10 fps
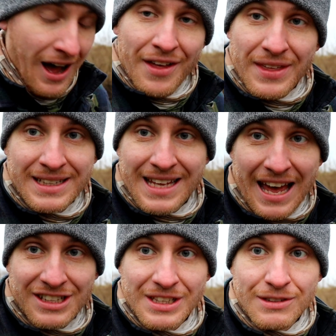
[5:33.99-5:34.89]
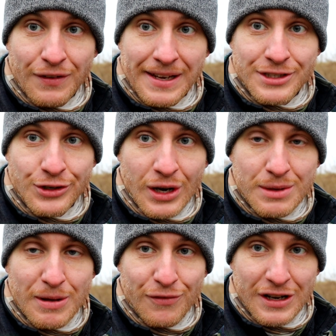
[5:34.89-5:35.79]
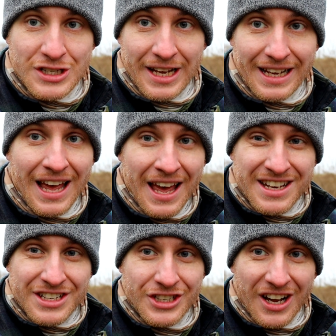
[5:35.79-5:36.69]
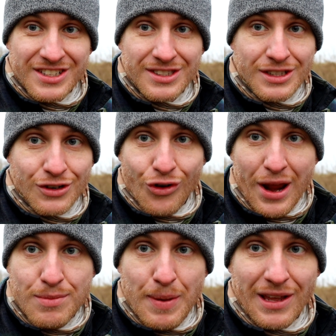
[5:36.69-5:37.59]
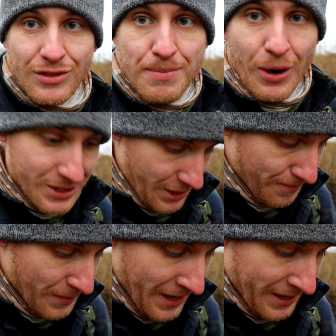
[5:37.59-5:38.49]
I think to catch these fish you need to be fishing just scraping the bottom,